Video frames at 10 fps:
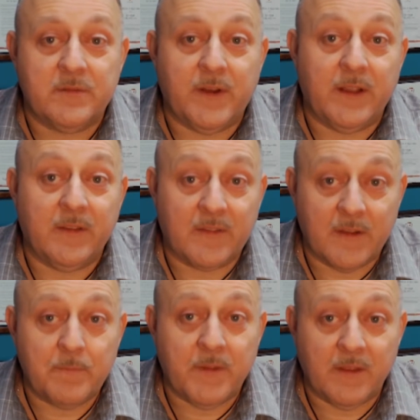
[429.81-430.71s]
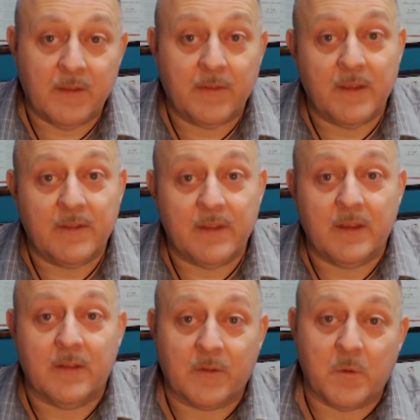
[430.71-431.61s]
to find something that they
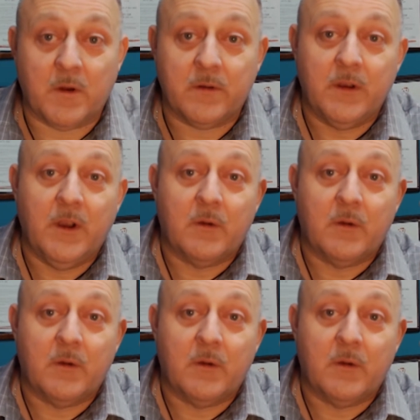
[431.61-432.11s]
think is, quote,